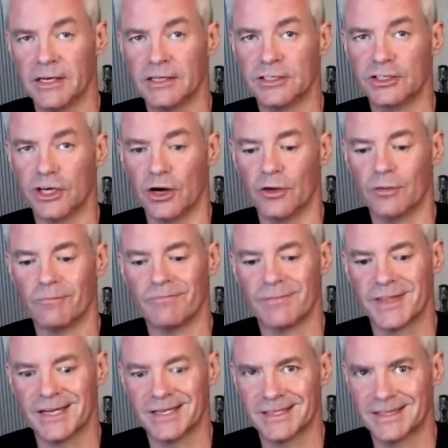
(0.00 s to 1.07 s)
So
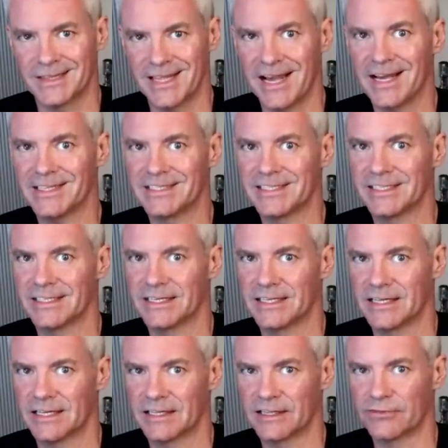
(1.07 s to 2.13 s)
that's
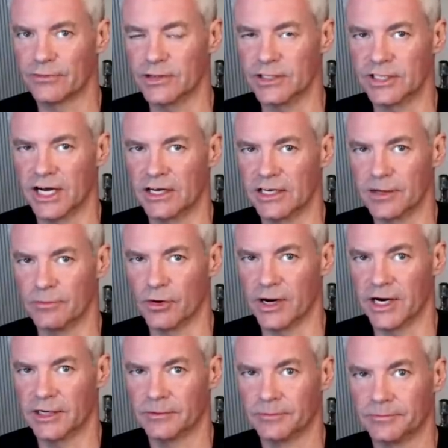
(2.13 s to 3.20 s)
the Freestyle
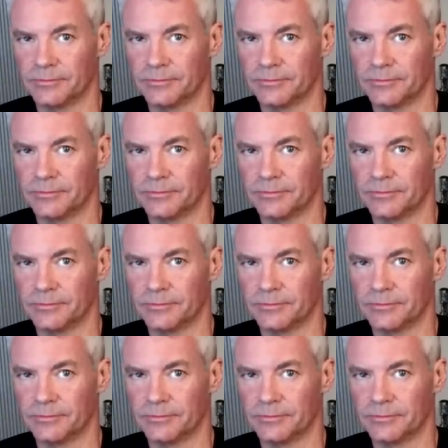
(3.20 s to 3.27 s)
Libre.